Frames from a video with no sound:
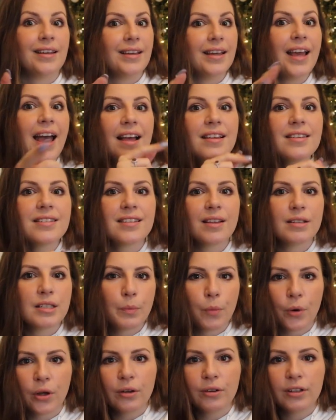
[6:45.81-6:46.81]
Yes,
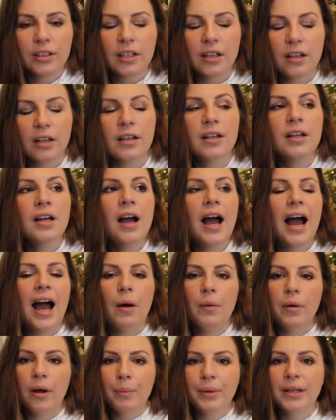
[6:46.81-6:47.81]
spoiler alert,
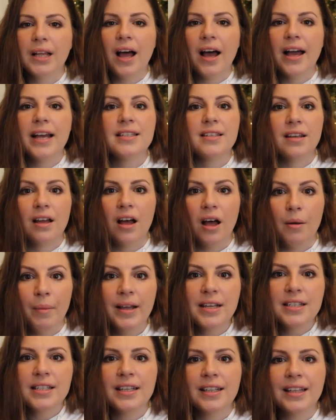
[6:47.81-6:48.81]
how it applies,
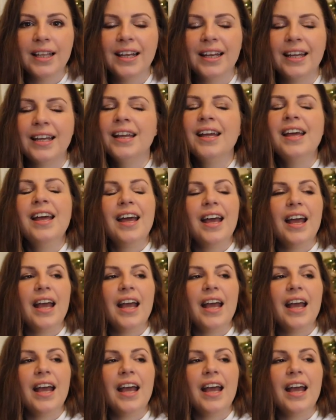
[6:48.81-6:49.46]
amazingly.